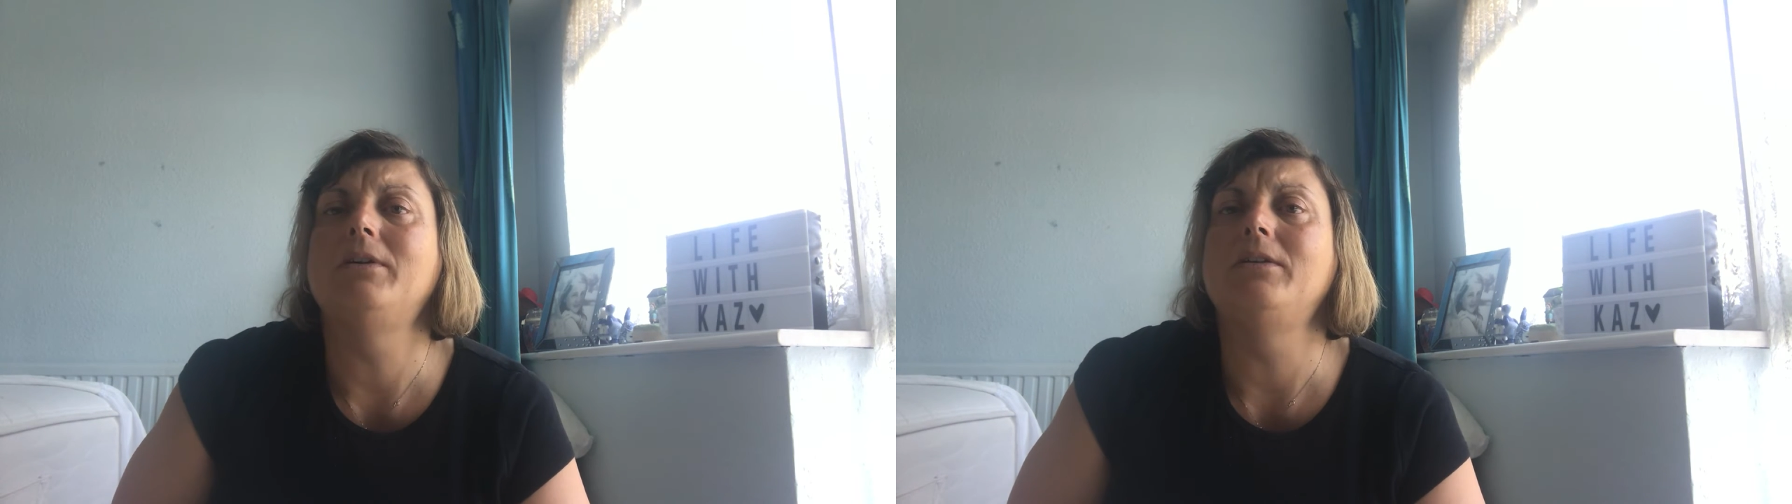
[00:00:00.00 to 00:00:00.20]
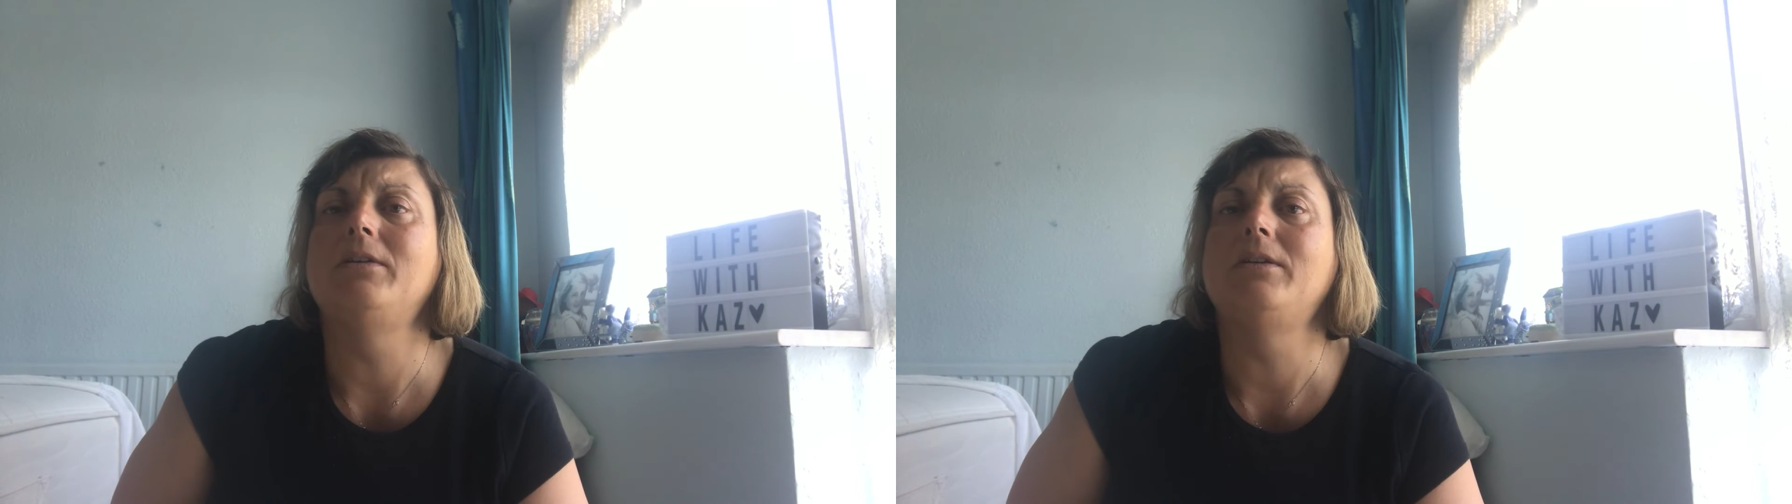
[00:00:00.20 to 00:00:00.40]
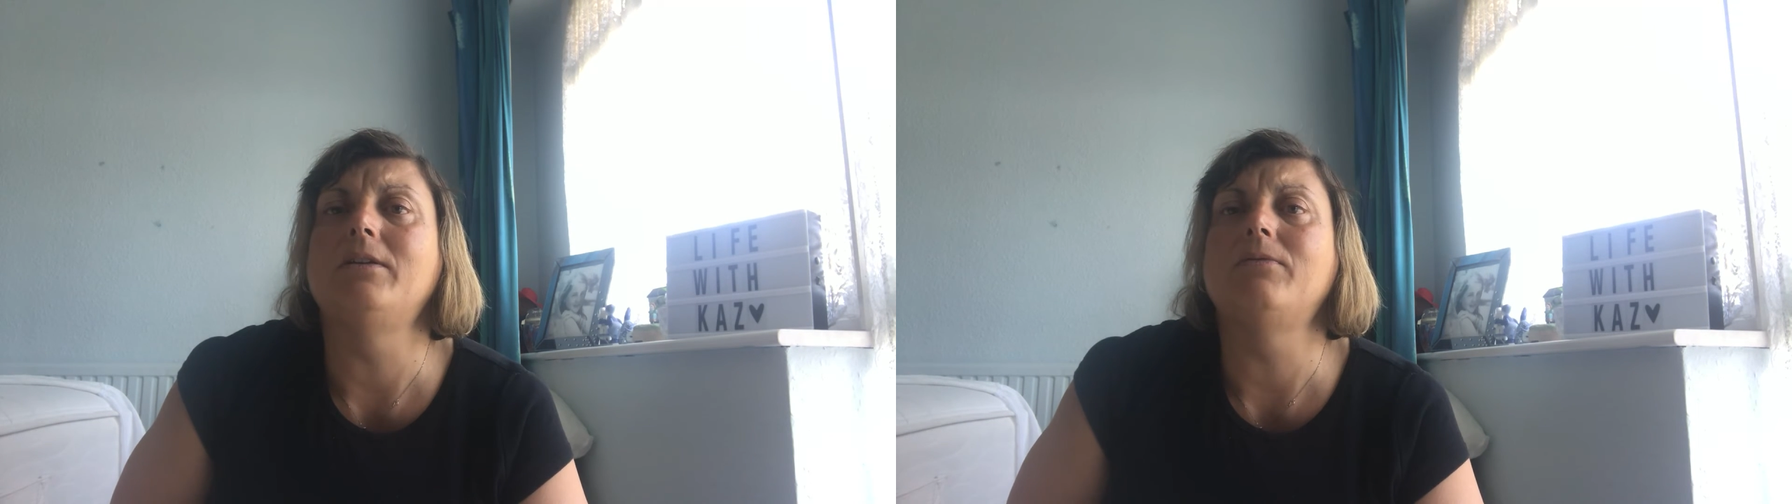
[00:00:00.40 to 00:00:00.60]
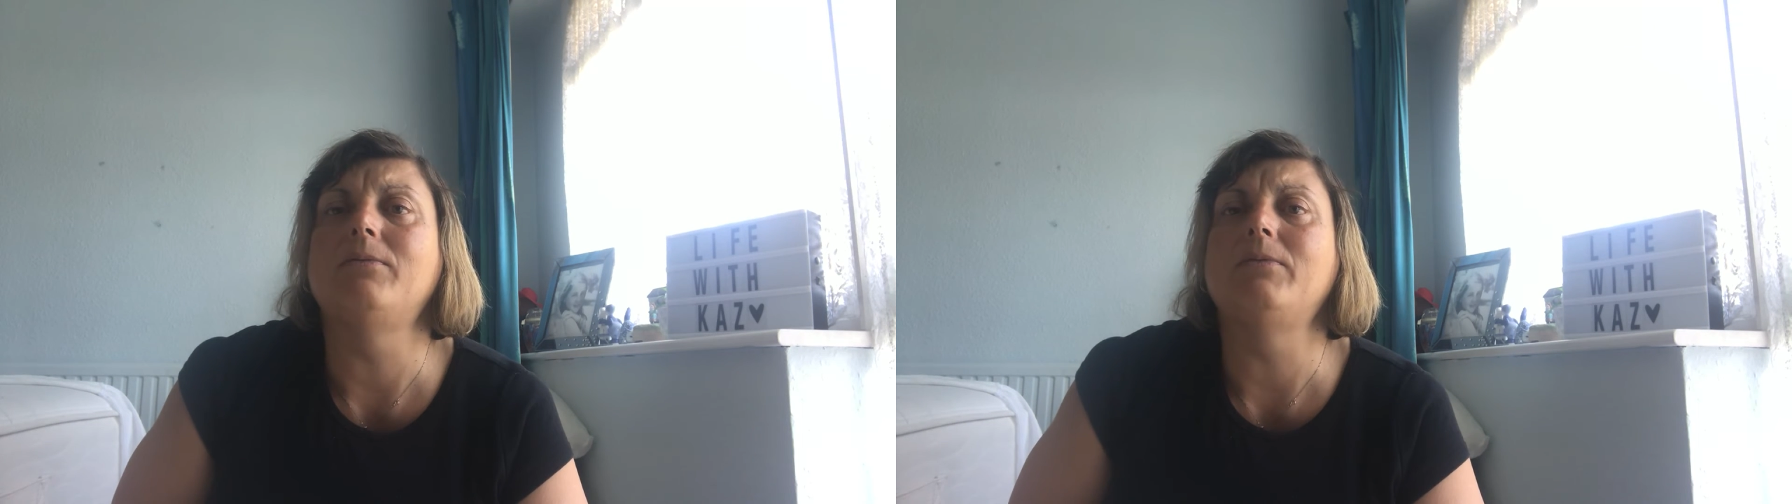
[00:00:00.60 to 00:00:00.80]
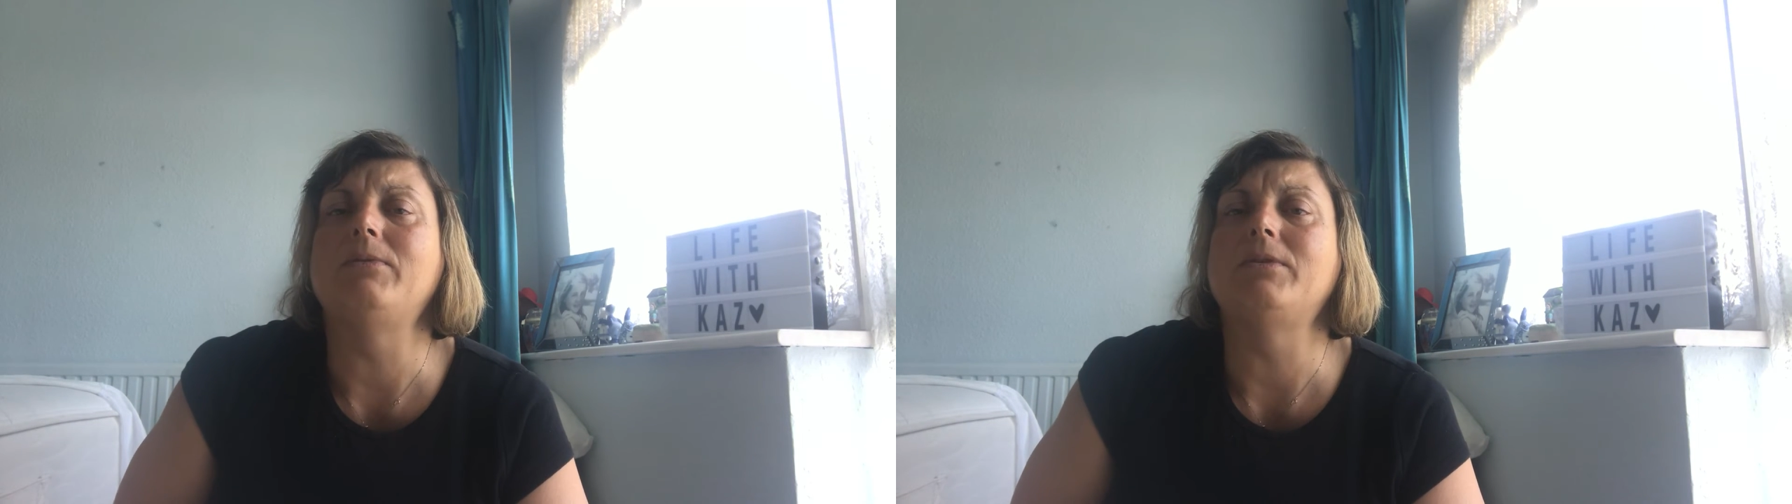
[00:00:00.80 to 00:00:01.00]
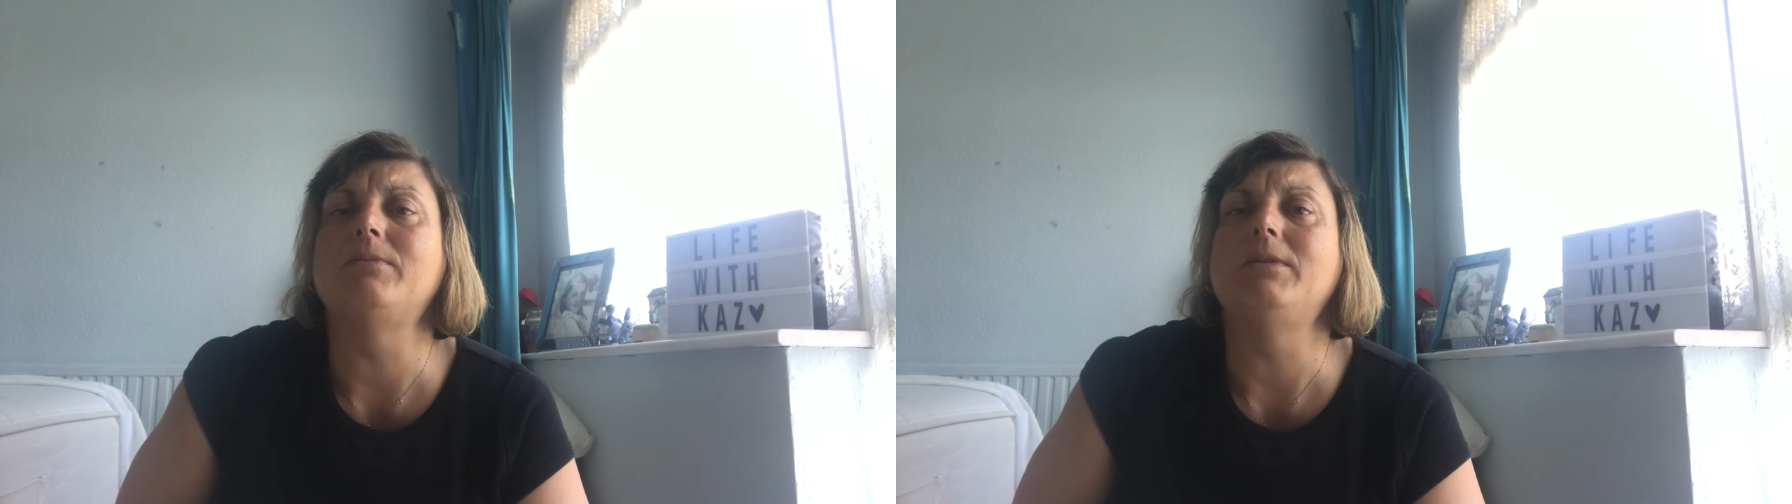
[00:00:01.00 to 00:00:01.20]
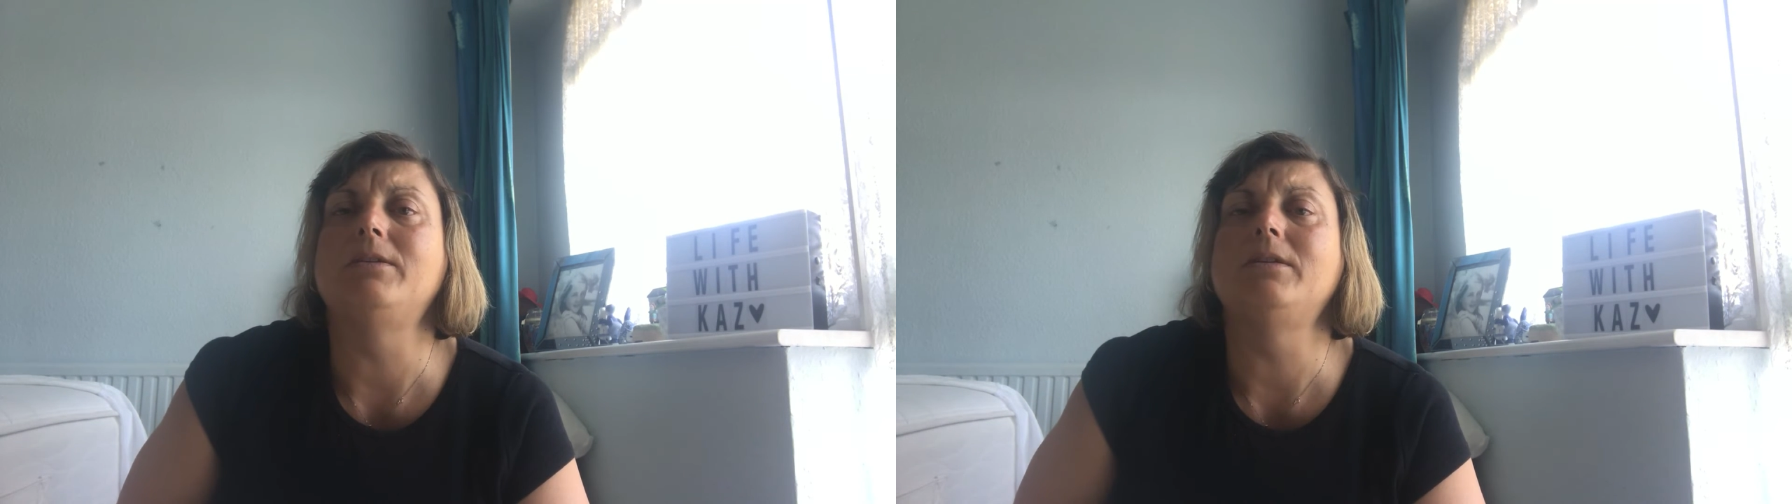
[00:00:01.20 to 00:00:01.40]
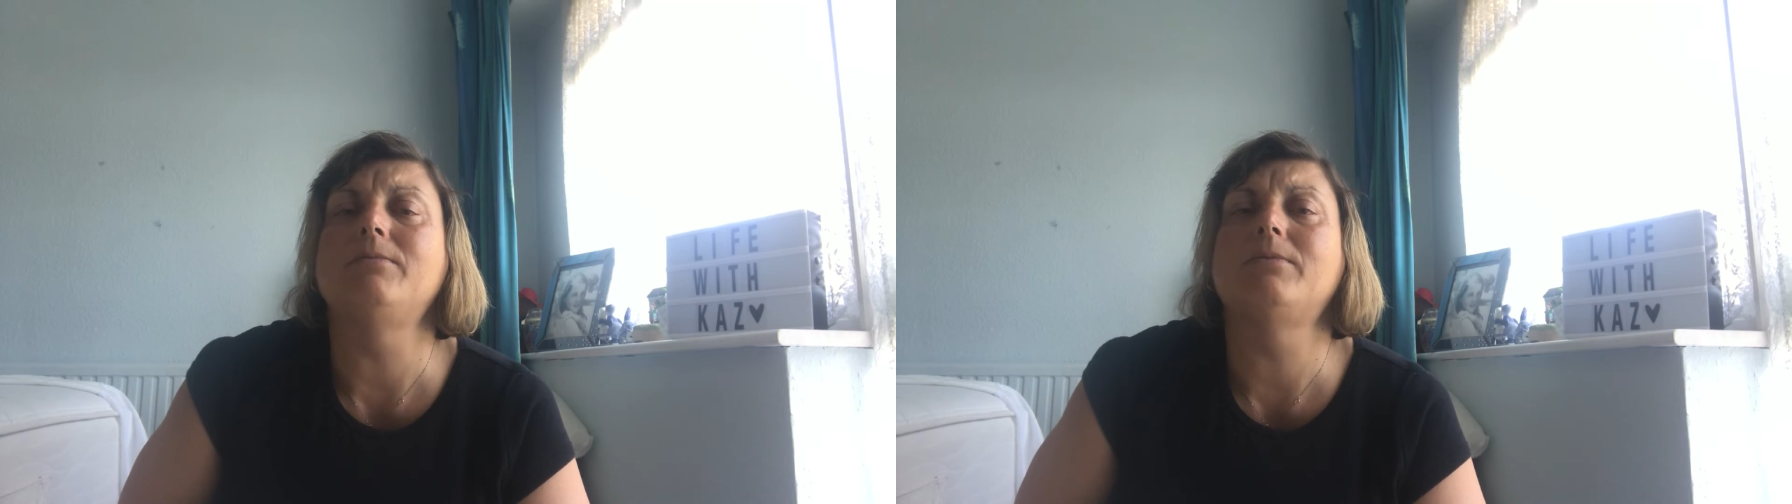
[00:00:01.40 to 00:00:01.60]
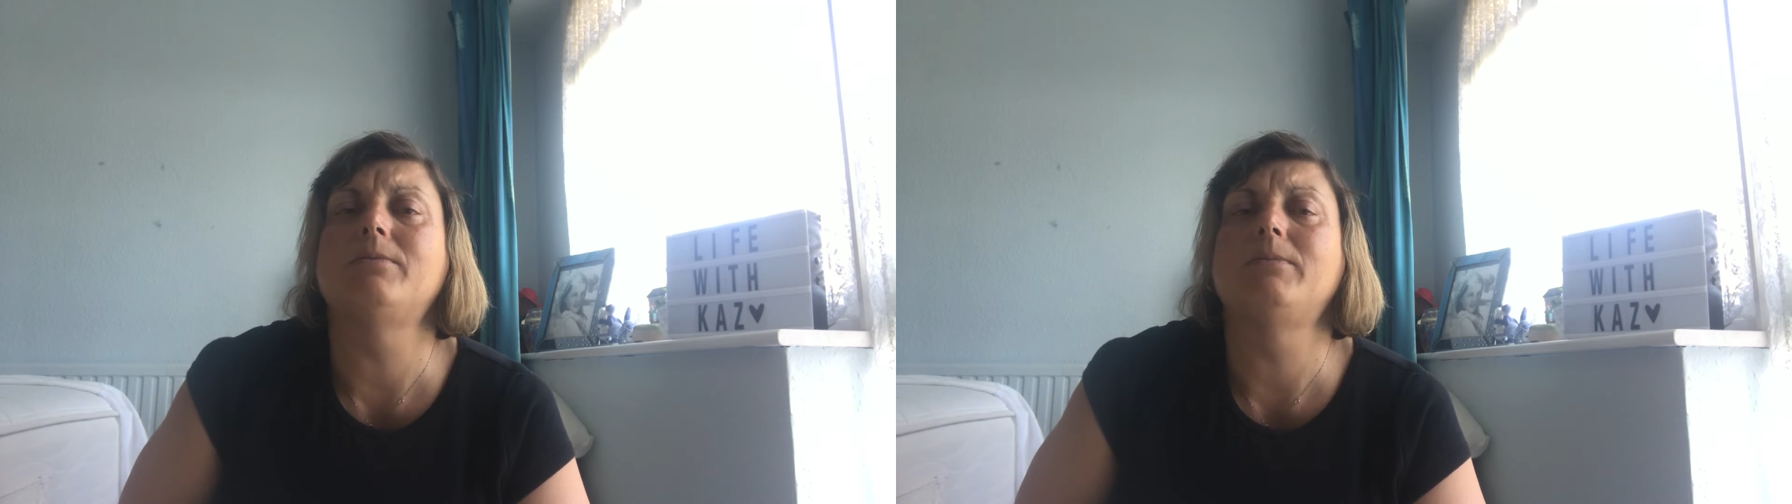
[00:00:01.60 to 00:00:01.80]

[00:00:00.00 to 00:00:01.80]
anything yet from the Weight Watchers meetings,